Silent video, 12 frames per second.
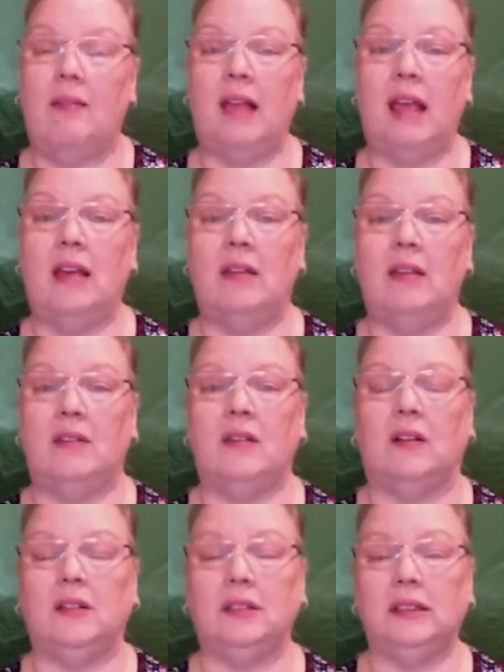a
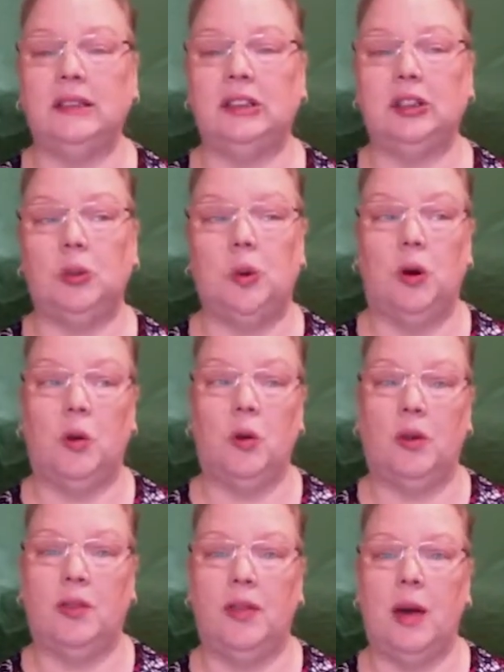consultant to work
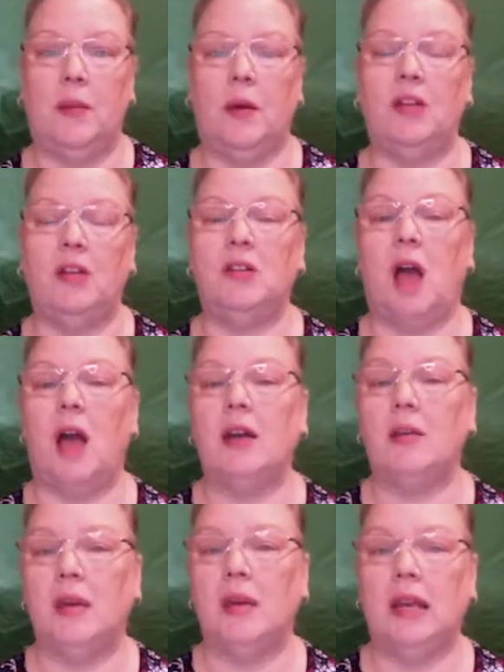with them on
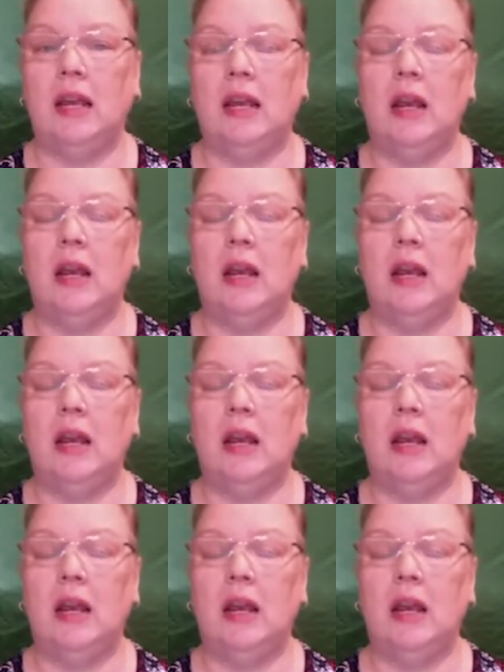documenting